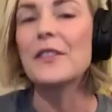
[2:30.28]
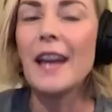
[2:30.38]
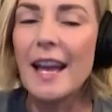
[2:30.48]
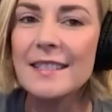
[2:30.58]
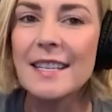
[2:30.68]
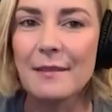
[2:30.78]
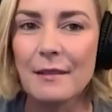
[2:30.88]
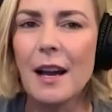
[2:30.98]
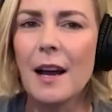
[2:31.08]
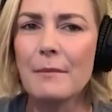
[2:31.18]
The ending
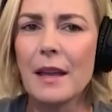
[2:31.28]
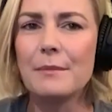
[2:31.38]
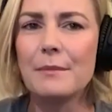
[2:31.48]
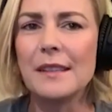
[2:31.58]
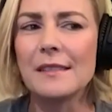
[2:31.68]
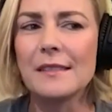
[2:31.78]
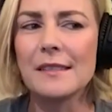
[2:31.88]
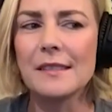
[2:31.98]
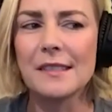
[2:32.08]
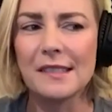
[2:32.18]
made me
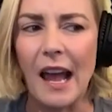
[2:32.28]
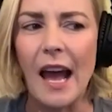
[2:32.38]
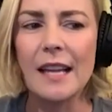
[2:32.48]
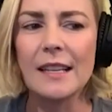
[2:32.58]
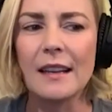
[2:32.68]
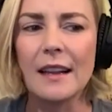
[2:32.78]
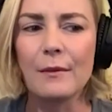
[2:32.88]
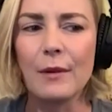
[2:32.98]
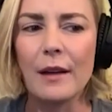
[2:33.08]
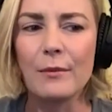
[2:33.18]
sad, and
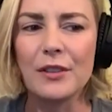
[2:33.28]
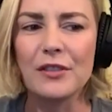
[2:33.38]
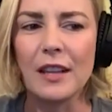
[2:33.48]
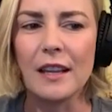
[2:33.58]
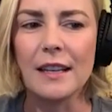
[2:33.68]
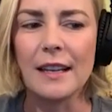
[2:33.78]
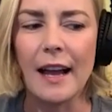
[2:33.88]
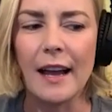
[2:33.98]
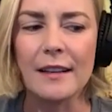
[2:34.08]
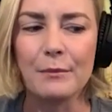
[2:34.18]
I wish that it
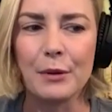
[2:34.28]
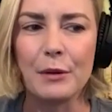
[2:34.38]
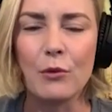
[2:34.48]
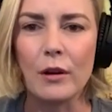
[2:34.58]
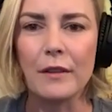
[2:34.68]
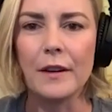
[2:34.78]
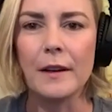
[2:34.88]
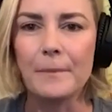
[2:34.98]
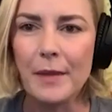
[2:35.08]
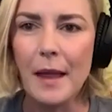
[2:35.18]
had a bit more of
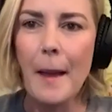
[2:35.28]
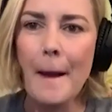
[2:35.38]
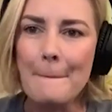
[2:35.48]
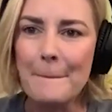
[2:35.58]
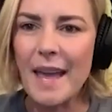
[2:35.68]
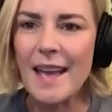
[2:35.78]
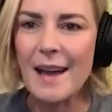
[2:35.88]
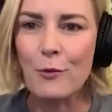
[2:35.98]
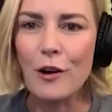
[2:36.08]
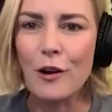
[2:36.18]
a
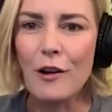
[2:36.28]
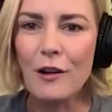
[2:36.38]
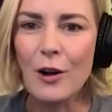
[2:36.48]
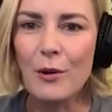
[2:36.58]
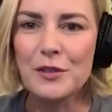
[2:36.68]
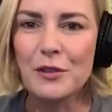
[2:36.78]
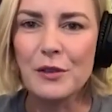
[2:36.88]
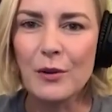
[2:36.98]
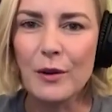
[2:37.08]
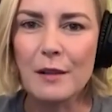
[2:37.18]
bam, we're all going to New
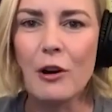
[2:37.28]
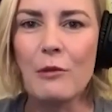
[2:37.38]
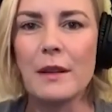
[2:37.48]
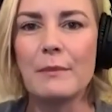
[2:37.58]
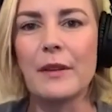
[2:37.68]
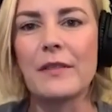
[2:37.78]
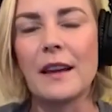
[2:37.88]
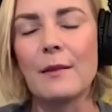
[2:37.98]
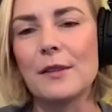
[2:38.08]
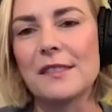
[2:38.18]
York moment, but
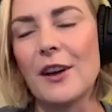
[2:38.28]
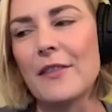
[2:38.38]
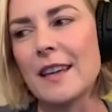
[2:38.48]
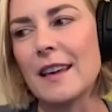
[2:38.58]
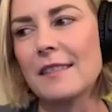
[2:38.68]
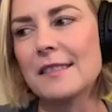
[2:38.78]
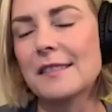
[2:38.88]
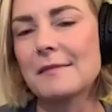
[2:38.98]
that was not the case.